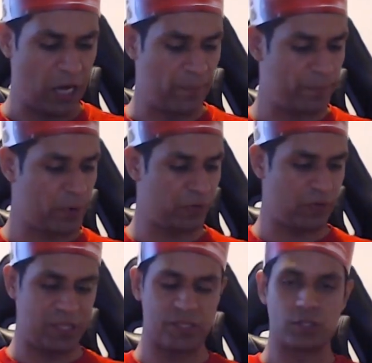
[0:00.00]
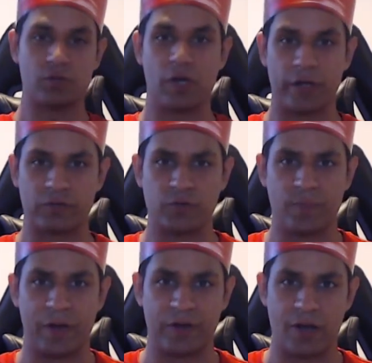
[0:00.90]
both in the new line of Super
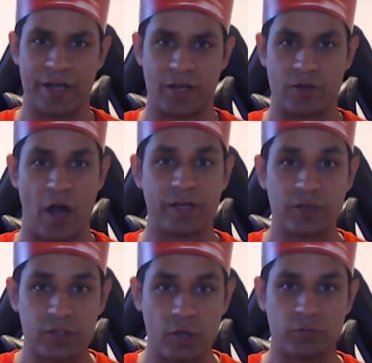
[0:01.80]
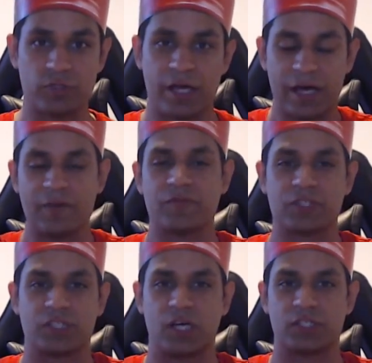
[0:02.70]
Mario Lego. I don't have the
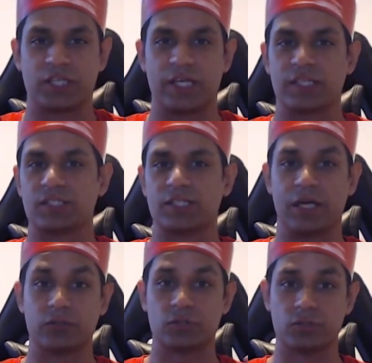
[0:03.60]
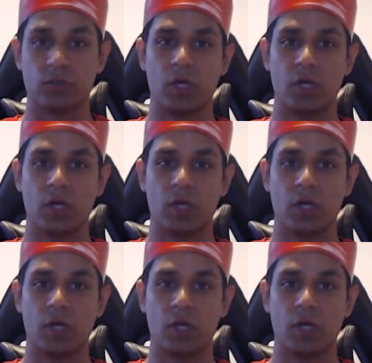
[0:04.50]
starter kit. Now, to